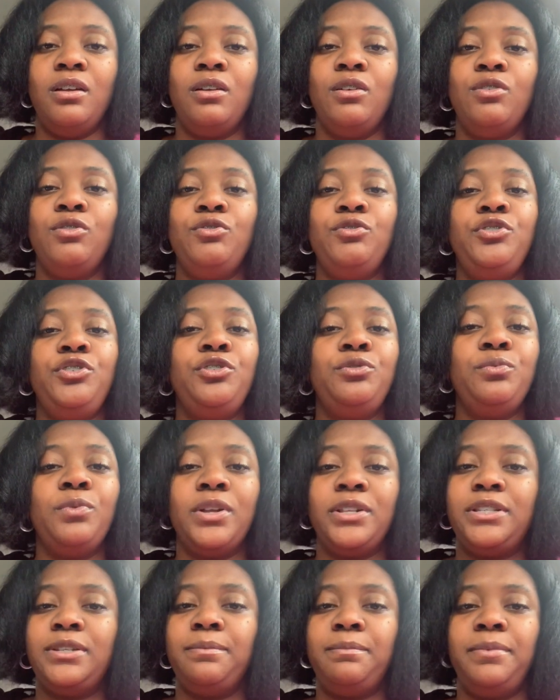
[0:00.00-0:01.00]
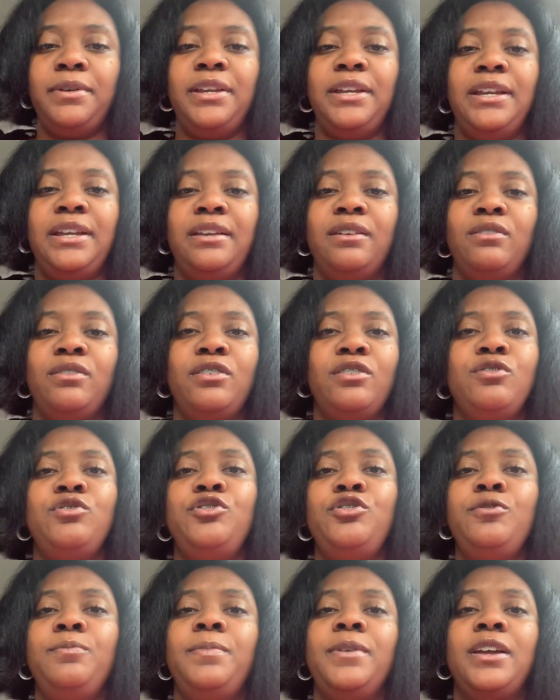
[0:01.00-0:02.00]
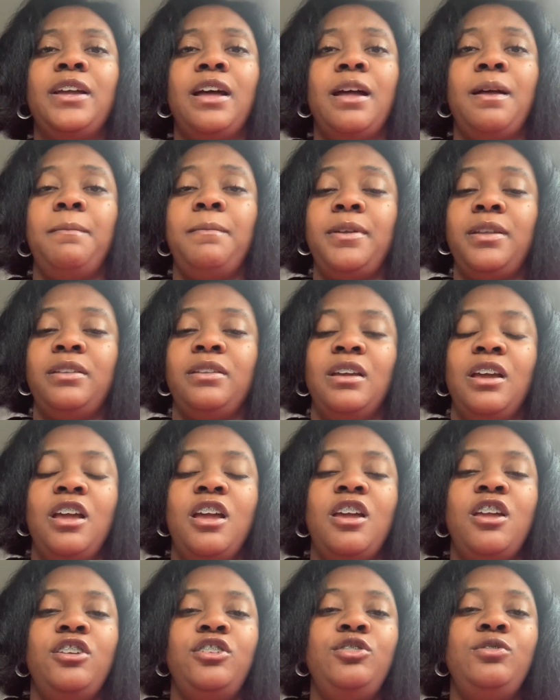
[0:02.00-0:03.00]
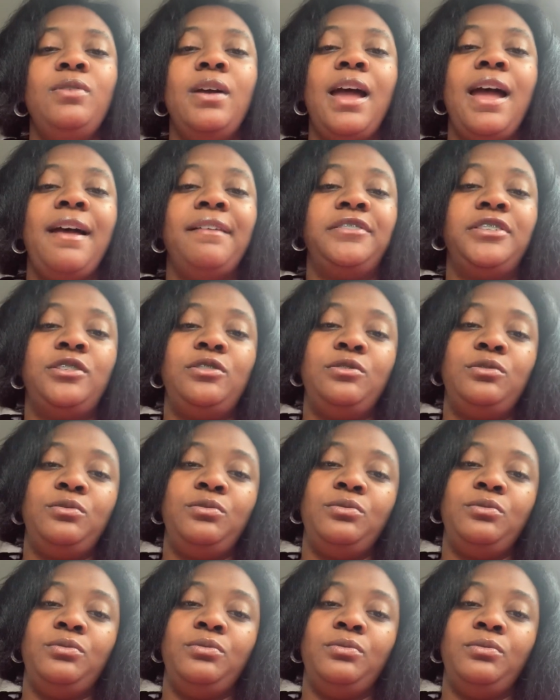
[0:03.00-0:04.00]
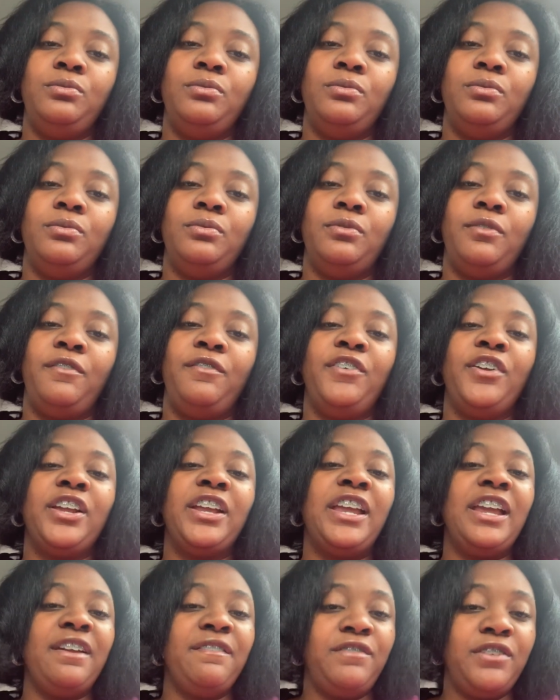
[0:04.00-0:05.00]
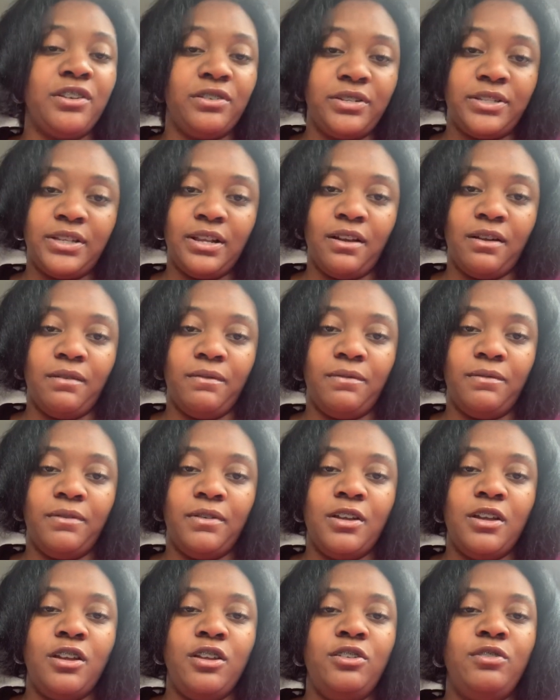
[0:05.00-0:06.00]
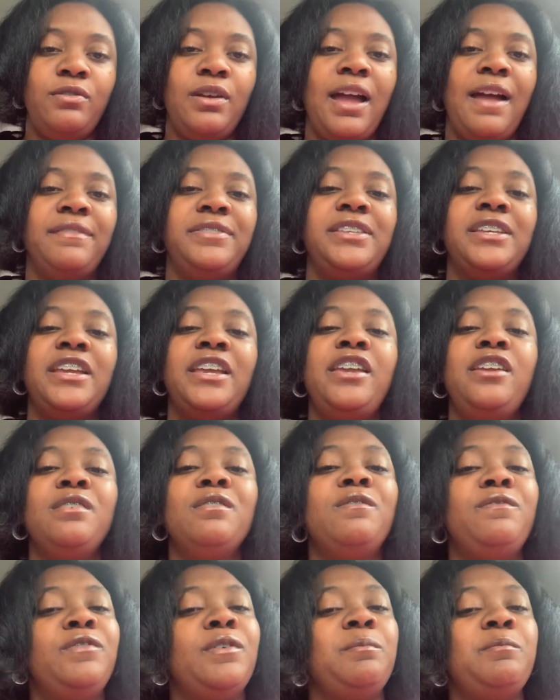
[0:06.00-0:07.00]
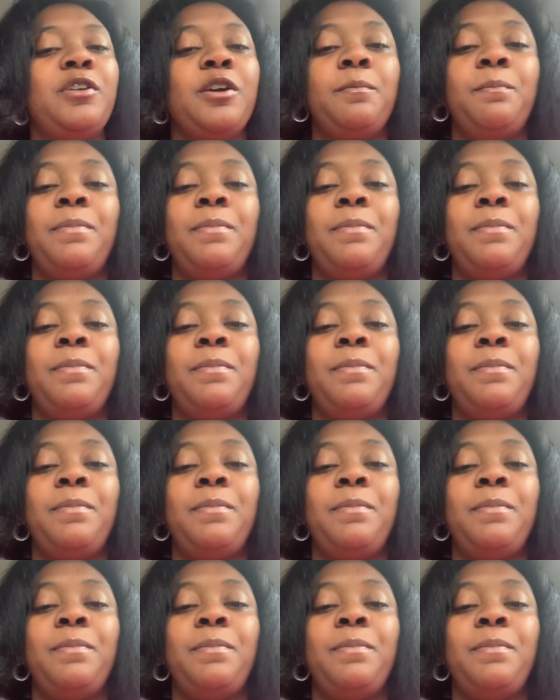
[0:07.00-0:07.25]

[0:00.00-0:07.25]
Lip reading: who you want to be and who you becoming, you have to forgive yourself. You have to heal from your